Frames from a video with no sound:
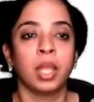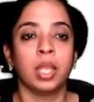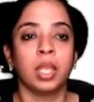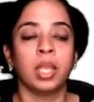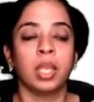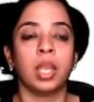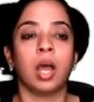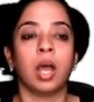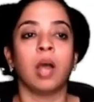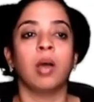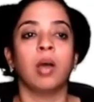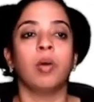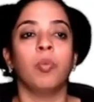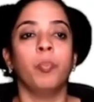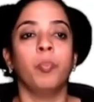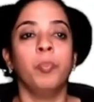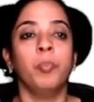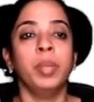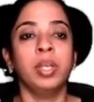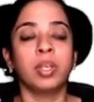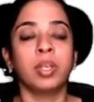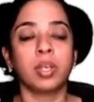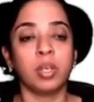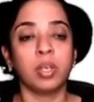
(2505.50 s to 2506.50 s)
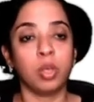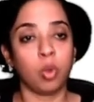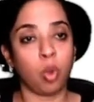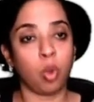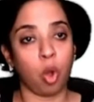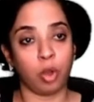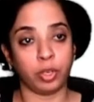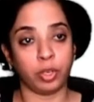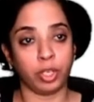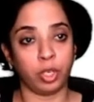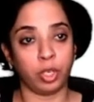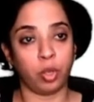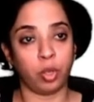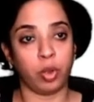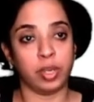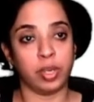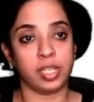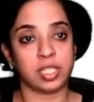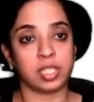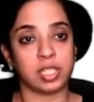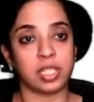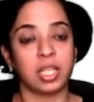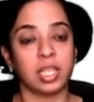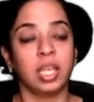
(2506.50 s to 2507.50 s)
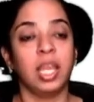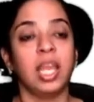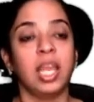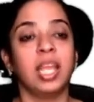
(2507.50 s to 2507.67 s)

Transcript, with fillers: Now, mineralocorticoids.